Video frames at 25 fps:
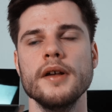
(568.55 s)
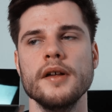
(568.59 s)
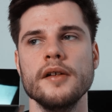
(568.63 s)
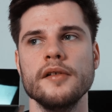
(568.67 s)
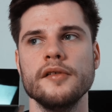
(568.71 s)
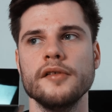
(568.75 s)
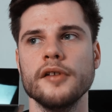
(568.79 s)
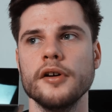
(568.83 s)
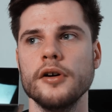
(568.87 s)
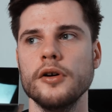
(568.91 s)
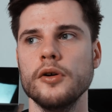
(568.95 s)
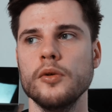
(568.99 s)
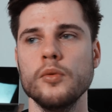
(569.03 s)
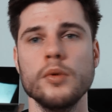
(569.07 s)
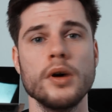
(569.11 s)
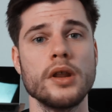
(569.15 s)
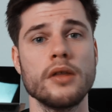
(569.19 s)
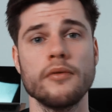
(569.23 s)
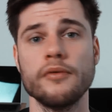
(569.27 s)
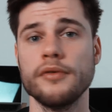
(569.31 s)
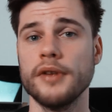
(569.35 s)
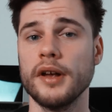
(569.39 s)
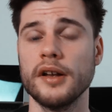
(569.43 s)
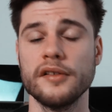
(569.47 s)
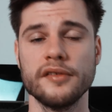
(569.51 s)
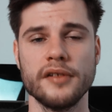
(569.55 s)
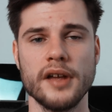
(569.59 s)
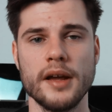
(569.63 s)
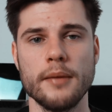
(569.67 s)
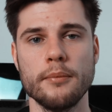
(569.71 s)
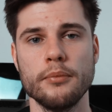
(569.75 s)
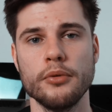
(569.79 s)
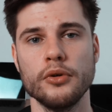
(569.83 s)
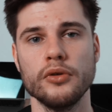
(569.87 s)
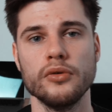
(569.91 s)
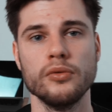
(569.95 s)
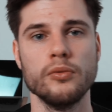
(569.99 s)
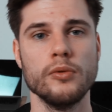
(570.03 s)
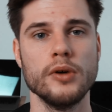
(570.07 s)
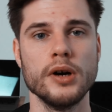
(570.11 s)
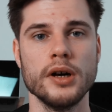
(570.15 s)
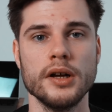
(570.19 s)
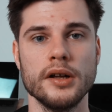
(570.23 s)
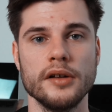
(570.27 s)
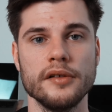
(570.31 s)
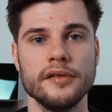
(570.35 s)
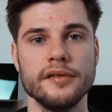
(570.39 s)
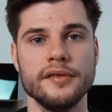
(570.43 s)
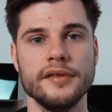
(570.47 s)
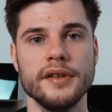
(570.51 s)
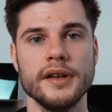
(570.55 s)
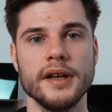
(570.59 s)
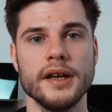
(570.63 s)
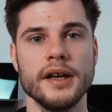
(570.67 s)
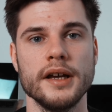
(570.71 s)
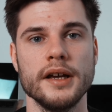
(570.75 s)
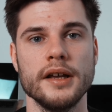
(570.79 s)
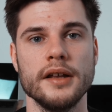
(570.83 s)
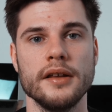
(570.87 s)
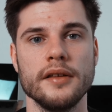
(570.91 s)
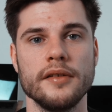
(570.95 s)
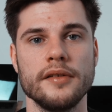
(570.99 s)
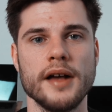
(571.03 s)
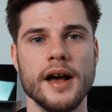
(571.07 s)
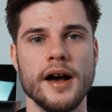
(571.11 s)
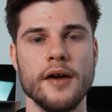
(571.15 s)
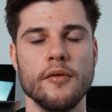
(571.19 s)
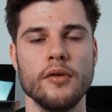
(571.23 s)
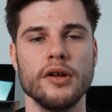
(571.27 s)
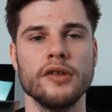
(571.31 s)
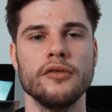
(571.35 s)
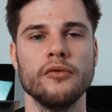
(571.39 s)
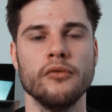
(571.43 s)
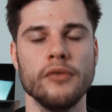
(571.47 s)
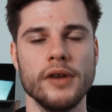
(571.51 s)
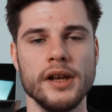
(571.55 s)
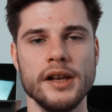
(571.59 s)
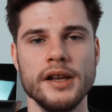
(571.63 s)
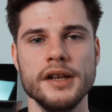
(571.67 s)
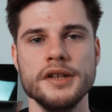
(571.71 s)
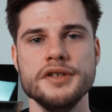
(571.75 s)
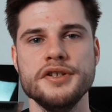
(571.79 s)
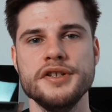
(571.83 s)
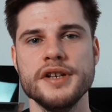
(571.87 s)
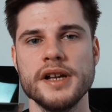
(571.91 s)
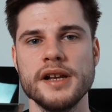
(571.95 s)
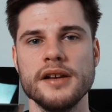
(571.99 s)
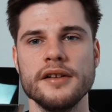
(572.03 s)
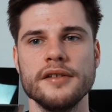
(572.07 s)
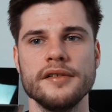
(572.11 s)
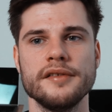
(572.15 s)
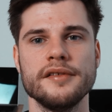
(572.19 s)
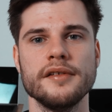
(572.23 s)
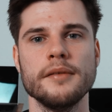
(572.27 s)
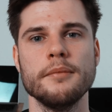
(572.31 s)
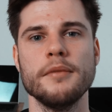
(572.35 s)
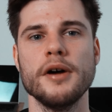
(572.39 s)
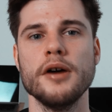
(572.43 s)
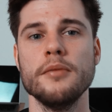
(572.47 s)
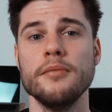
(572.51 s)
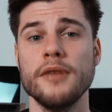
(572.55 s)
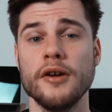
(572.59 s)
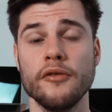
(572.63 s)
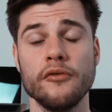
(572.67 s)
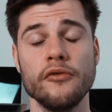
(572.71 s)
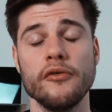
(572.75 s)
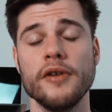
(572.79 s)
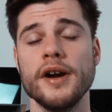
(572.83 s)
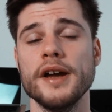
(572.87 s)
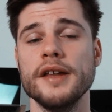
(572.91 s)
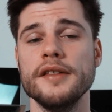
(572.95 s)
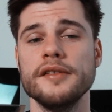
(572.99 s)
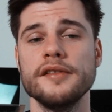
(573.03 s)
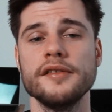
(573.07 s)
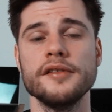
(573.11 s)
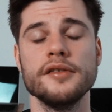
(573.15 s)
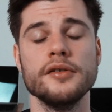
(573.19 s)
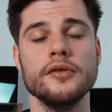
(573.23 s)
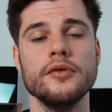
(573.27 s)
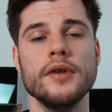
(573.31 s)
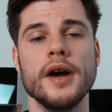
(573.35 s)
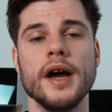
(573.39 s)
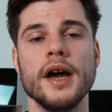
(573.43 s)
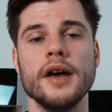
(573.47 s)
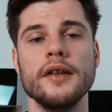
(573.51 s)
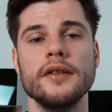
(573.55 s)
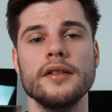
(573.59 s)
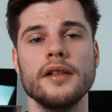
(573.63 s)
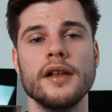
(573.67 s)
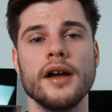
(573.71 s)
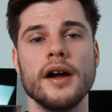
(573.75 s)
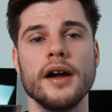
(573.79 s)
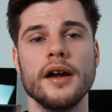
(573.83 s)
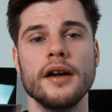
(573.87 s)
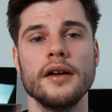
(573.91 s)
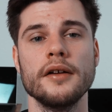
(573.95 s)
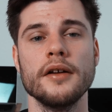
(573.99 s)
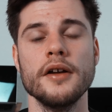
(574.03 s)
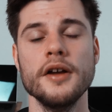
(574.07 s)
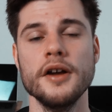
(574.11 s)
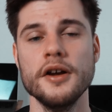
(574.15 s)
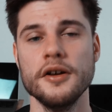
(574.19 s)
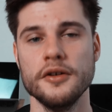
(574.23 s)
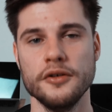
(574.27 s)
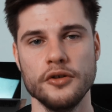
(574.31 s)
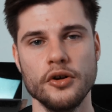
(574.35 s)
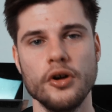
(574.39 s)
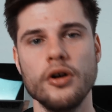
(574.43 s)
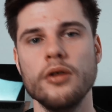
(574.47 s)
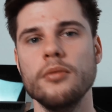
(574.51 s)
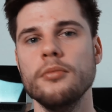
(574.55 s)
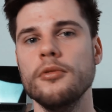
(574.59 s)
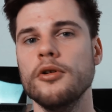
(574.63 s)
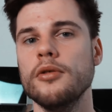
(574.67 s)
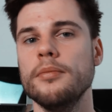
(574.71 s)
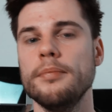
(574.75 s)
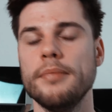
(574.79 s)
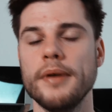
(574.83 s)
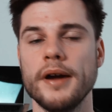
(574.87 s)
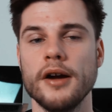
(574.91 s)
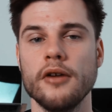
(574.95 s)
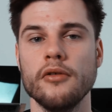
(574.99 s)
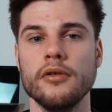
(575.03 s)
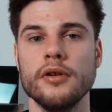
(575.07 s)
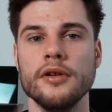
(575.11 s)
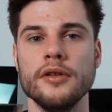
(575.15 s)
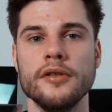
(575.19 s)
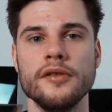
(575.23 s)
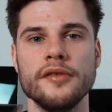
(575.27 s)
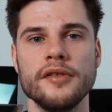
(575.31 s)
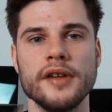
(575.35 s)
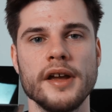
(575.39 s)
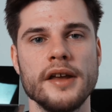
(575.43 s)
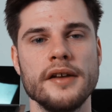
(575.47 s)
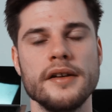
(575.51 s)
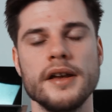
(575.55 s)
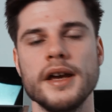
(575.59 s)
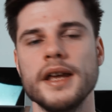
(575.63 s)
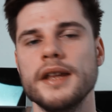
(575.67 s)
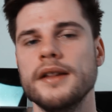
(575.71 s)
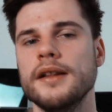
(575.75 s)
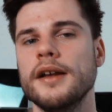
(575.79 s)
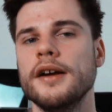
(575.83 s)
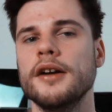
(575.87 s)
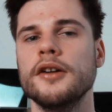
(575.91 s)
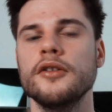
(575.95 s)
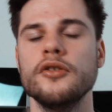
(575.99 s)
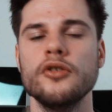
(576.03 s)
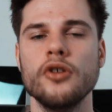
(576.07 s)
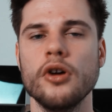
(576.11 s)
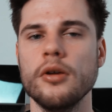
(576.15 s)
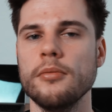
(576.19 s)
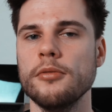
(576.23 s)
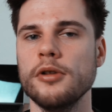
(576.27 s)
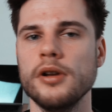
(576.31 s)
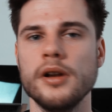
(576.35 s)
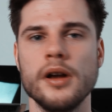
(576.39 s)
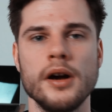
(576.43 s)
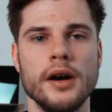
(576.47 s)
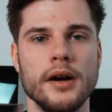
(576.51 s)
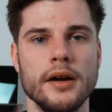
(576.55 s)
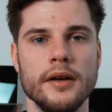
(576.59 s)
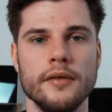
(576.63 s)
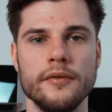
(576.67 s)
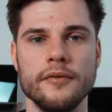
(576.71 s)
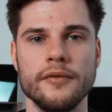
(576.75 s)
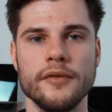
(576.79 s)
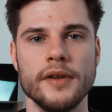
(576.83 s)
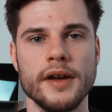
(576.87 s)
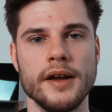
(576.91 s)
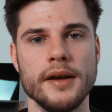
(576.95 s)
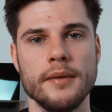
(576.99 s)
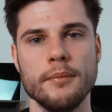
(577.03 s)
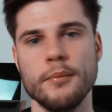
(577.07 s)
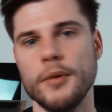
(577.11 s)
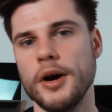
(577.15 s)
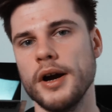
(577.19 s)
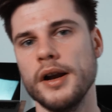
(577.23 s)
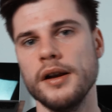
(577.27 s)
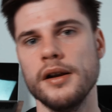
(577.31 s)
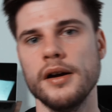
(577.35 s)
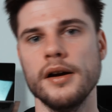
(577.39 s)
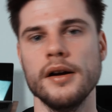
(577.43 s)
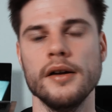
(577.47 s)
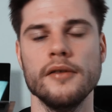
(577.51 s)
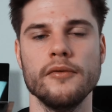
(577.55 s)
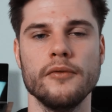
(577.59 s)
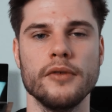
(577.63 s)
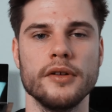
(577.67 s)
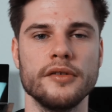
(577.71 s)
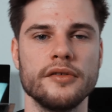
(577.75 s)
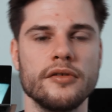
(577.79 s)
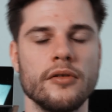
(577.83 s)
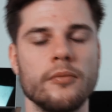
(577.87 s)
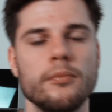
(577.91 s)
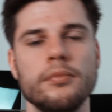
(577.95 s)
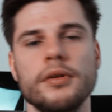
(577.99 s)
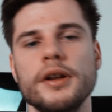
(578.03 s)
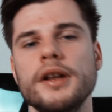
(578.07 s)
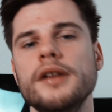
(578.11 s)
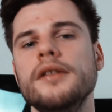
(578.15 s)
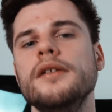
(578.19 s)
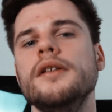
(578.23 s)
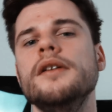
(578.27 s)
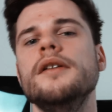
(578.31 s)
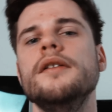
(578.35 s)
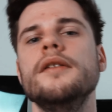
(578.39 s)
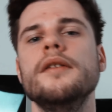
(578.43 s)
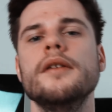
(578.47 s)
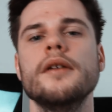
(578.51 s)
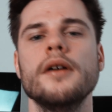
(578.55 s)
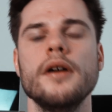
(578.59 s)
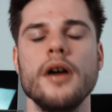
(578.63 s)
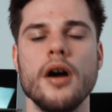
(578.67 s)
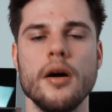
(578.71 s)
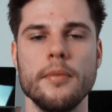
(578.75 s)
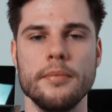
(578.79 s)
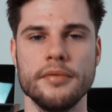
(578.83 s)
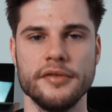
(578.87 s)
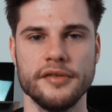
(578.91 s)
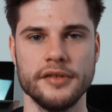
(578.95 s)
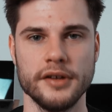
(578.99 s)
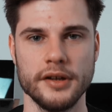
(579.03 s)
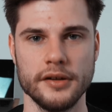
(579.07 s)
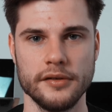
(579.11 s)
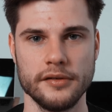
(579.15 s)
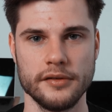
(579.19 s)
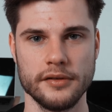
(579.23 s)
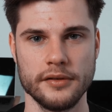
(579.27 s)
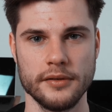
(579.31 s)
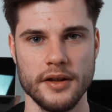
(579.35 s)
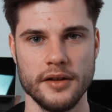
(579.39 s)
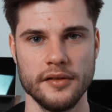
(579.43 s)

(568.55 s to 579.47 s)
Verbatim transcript: So one of the examples was that I was really jealous about my friends who had like normal parents and had like a normal life and my life was completely the opposite.